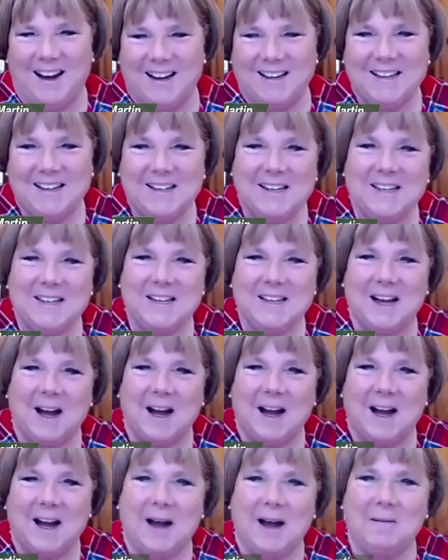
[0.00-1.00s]
But we
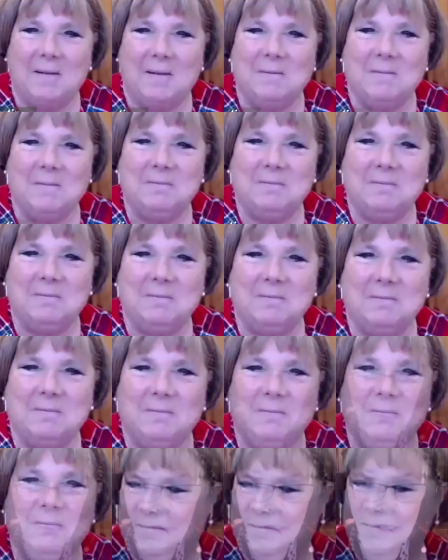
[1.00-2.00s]
have to be able to
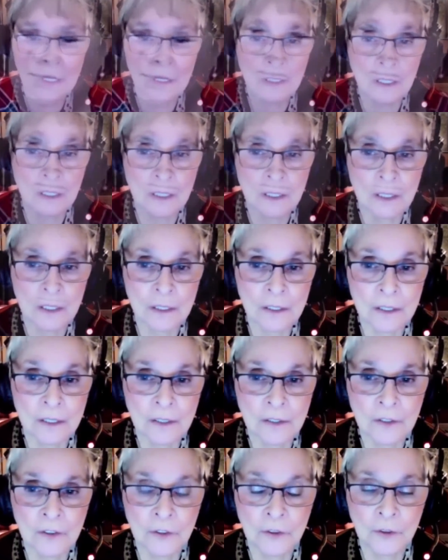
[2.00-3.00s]
do it. And,
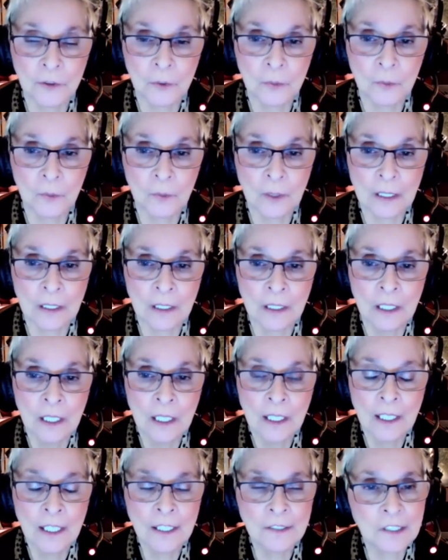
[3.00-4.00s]
you know,
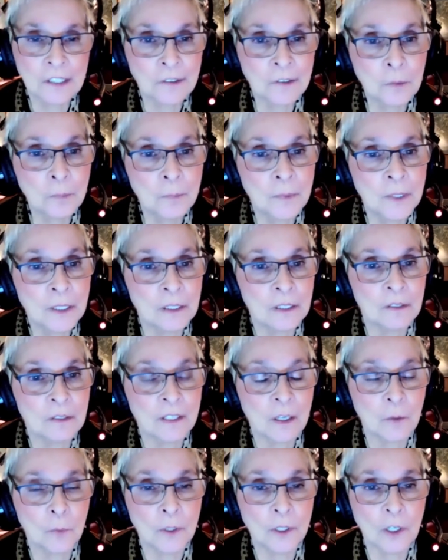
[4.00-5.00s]
it doesn't mean
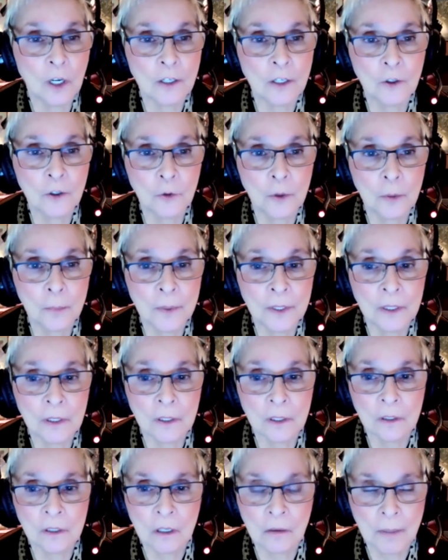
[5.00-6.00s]
that we're not going to
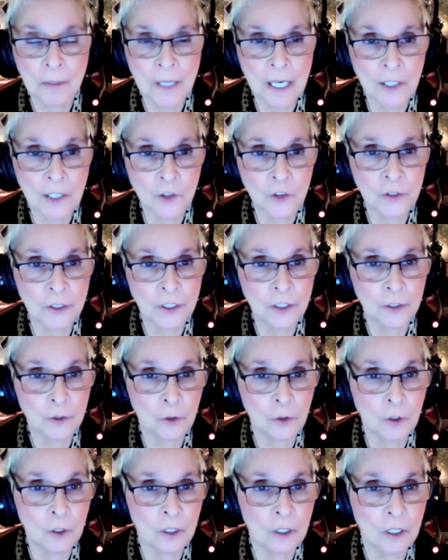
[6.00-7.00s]
be compassionate
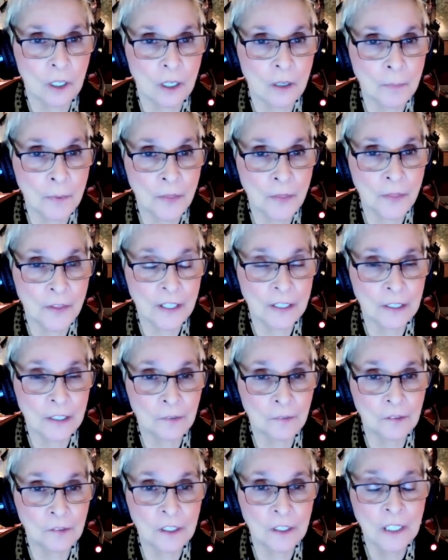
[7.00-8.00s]
or
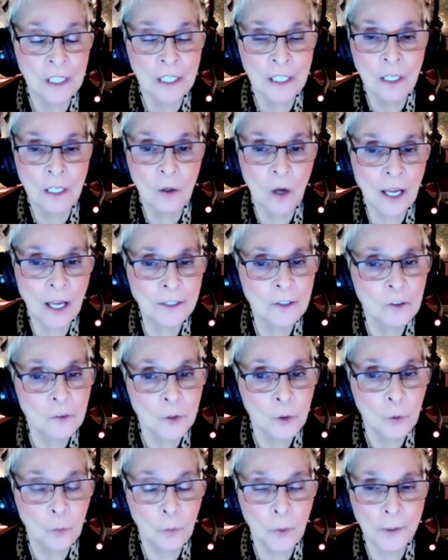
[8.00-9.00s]
empathetic. See, I don't
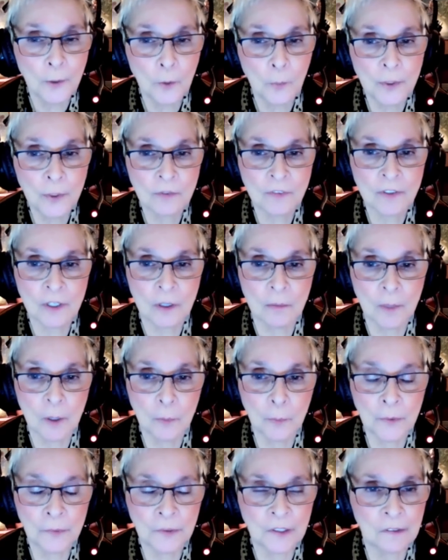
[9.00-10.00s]
know where we've come up
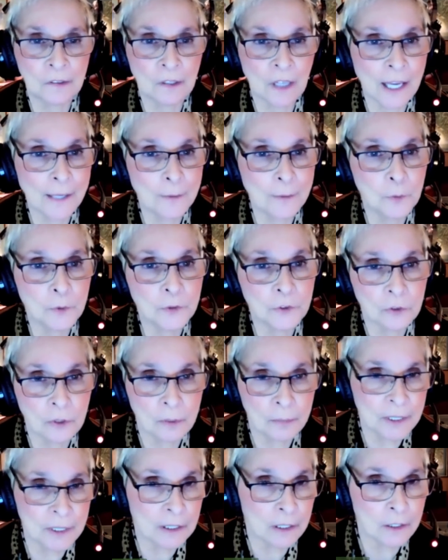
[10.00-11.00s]
with these language
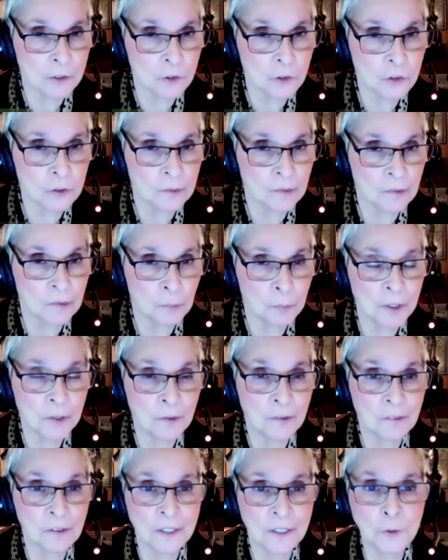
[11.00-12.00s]
limitations,
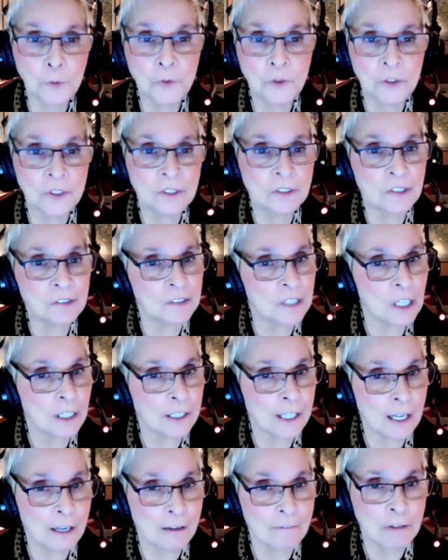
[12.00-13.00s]
because energy does not
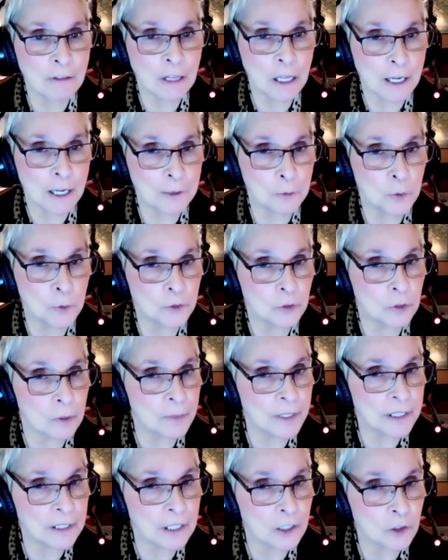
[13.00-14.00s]
have a language
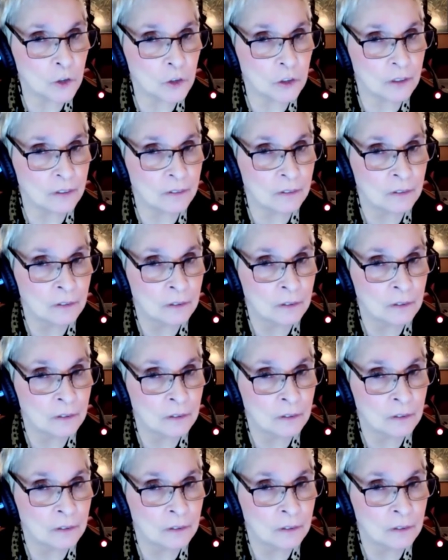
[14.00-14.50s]
limitation,